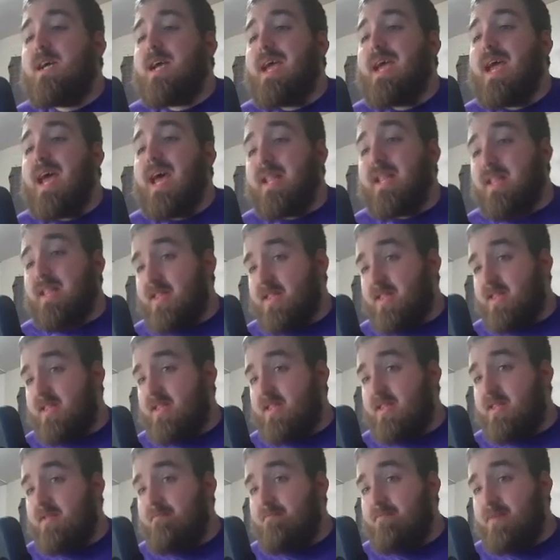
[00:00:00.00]
At
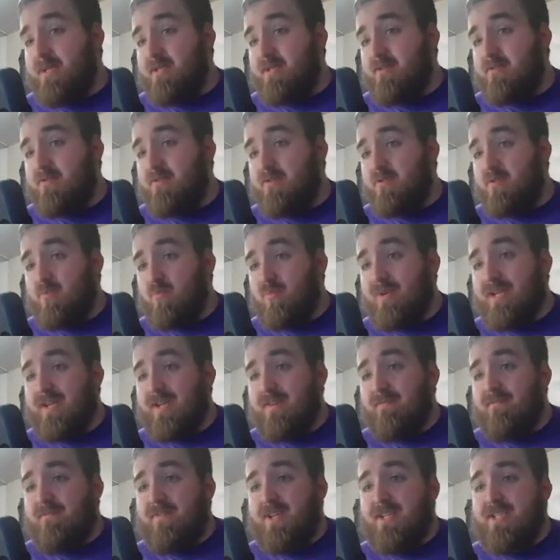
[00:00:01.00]
the Bills,
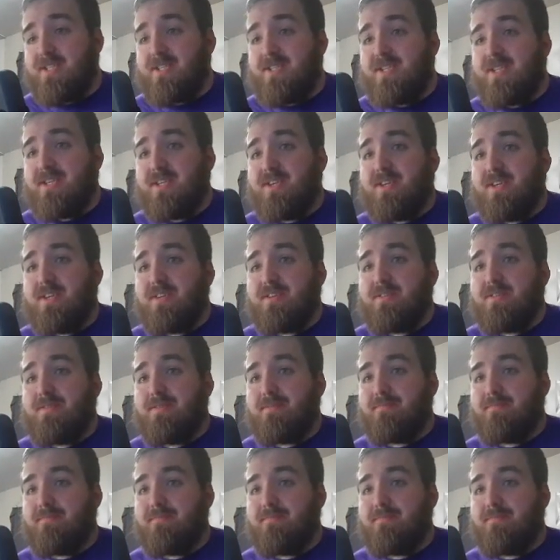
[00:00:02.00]
week 15.